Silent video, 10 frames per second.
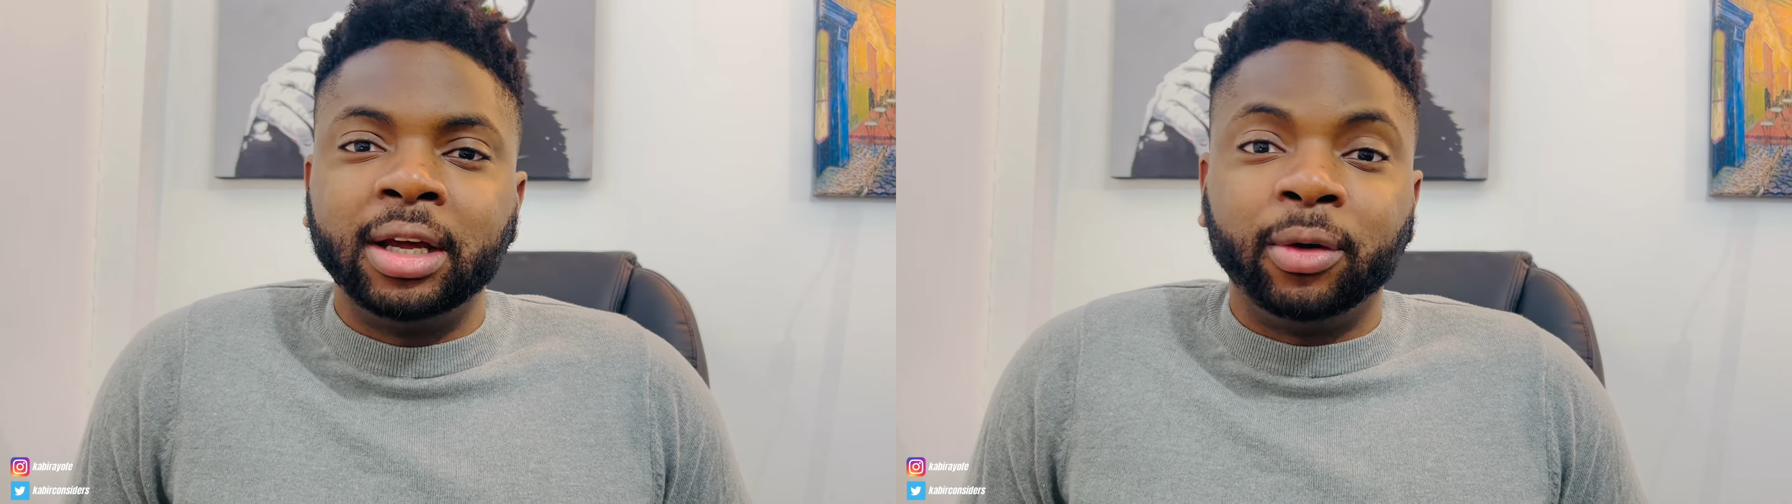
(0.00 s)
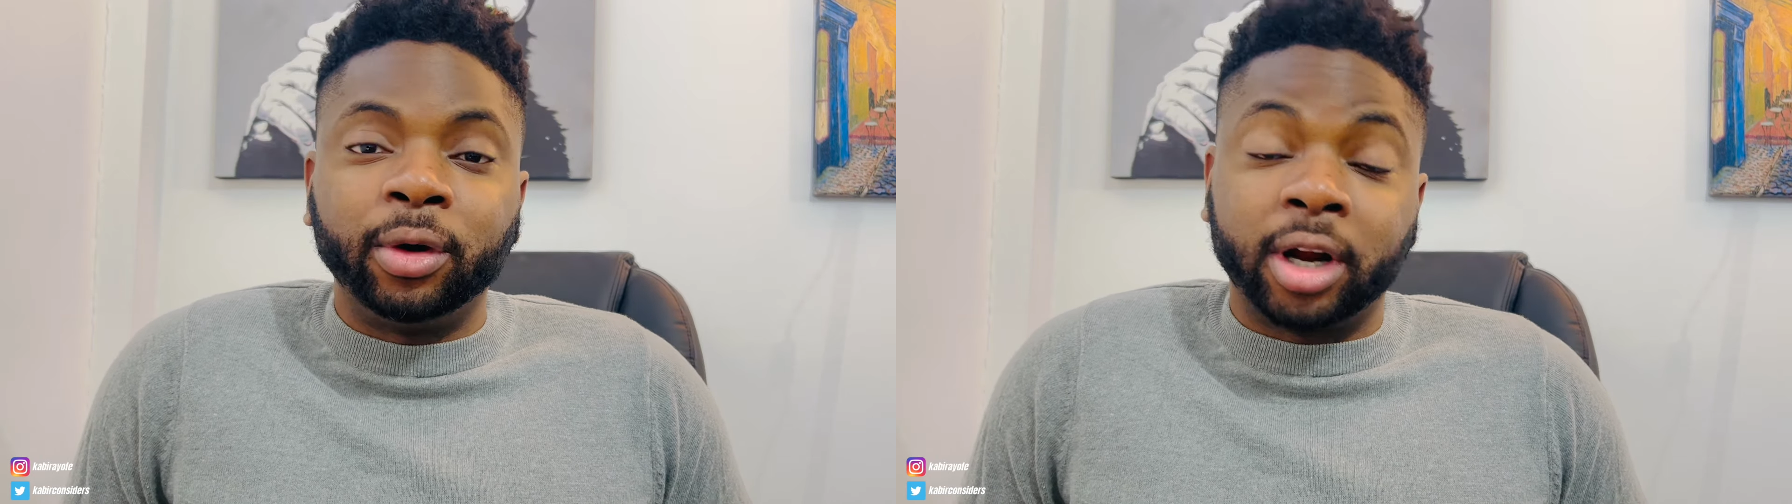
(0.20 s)

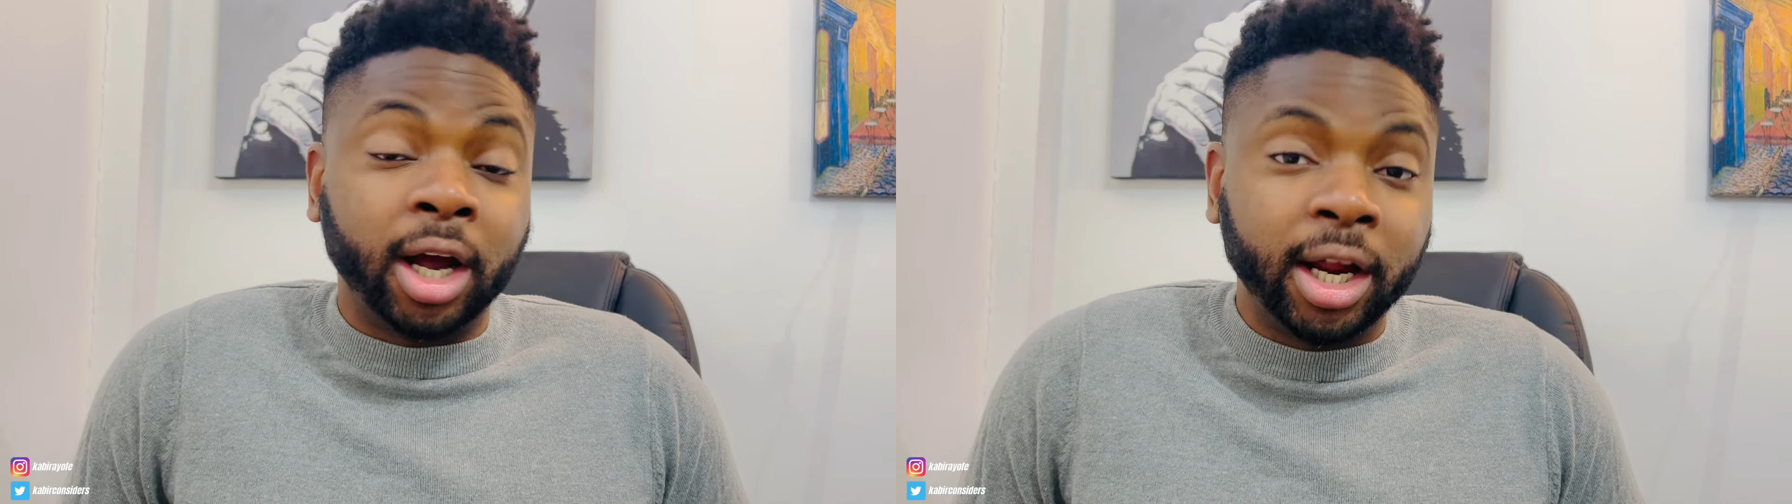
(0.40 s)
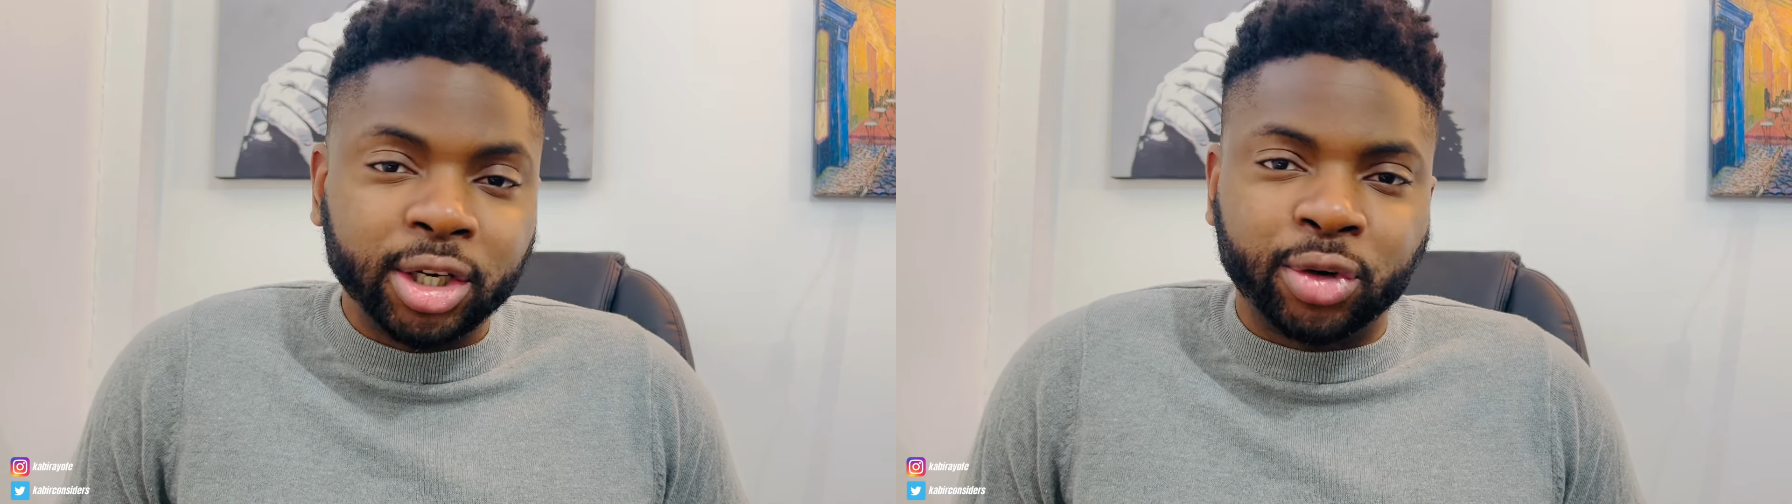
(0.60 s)
or a
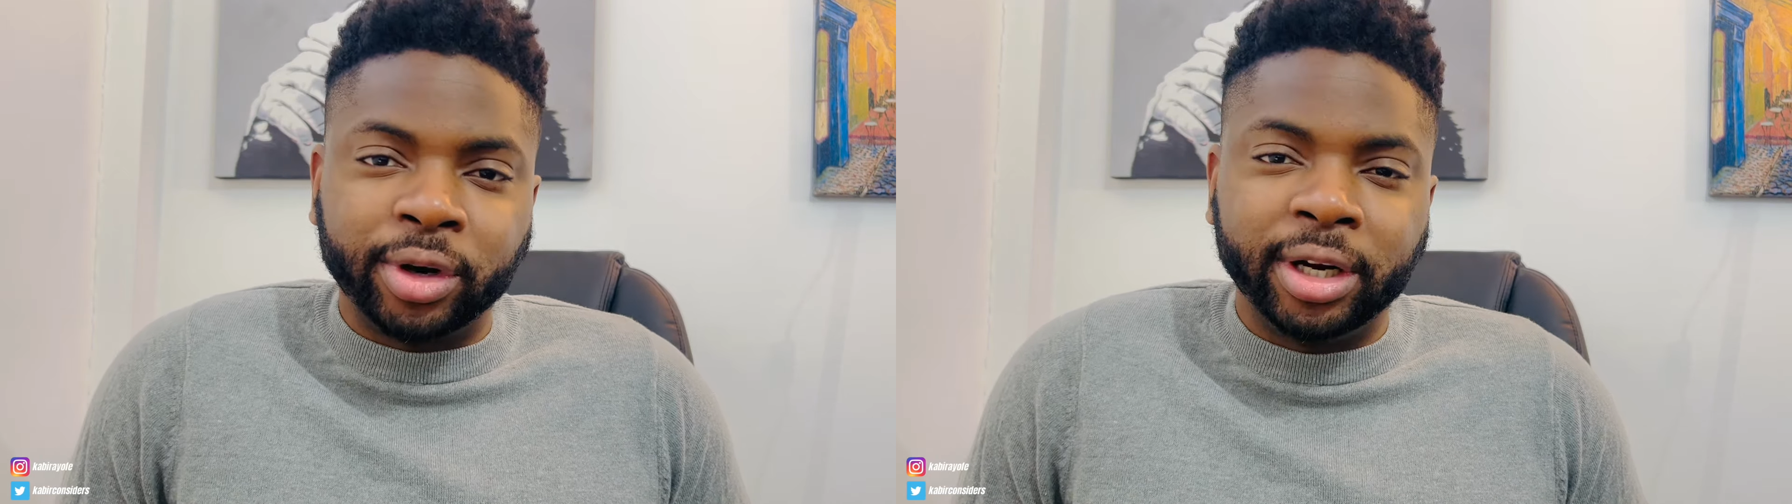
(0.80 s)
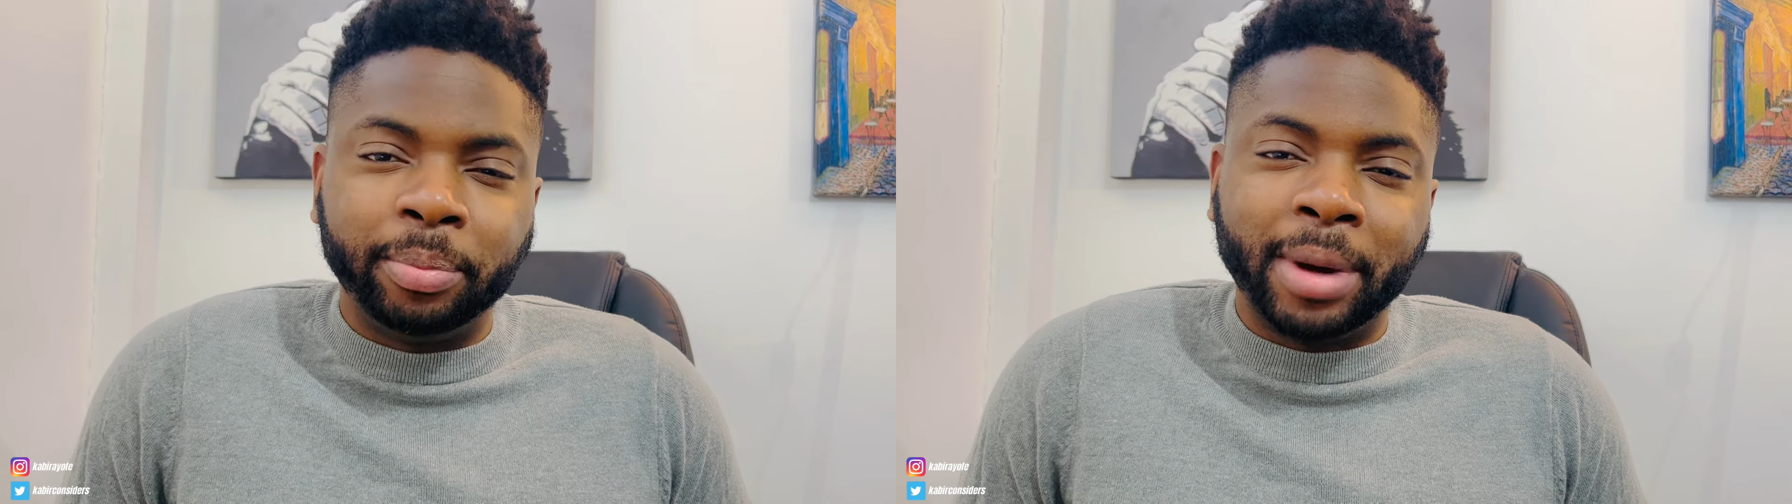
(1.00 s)
country
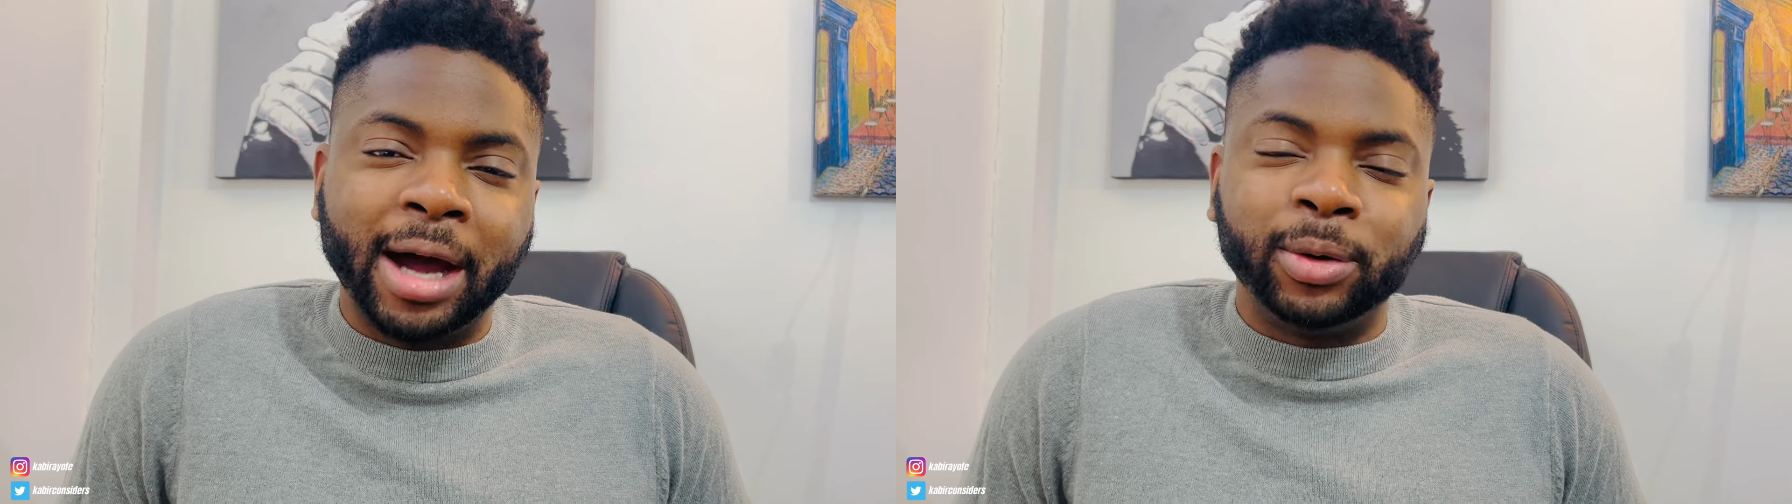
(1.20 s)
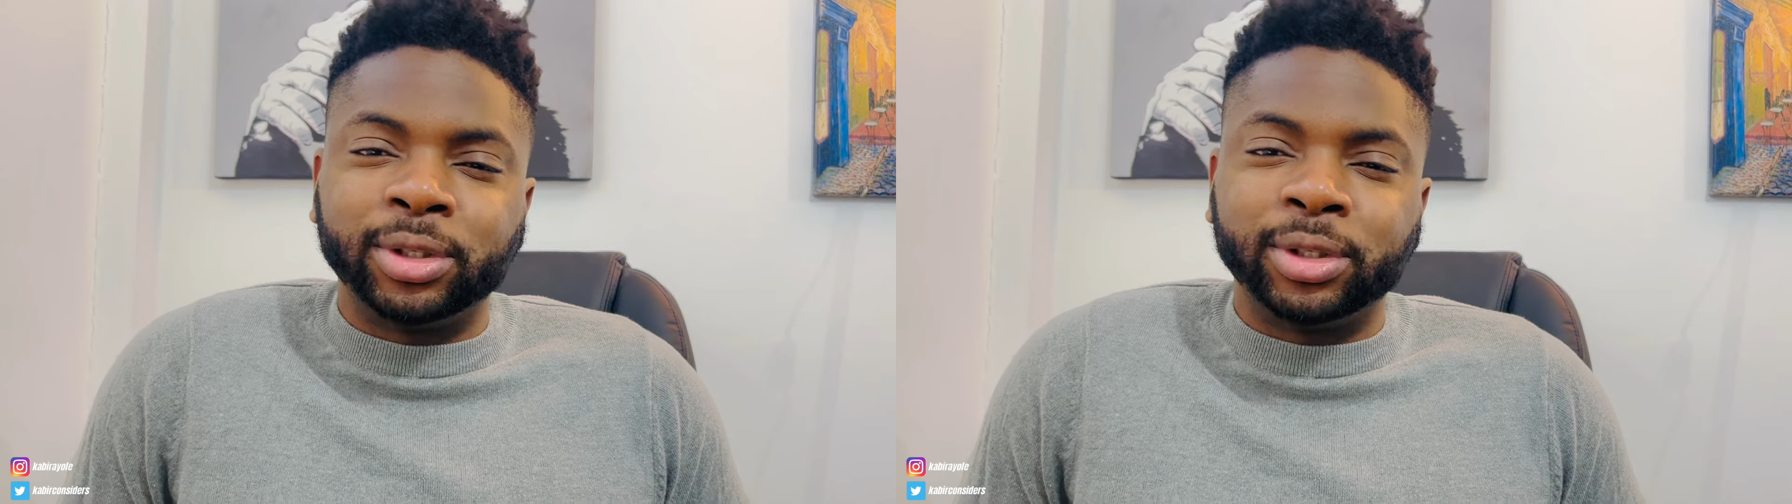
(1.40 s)
in a battle.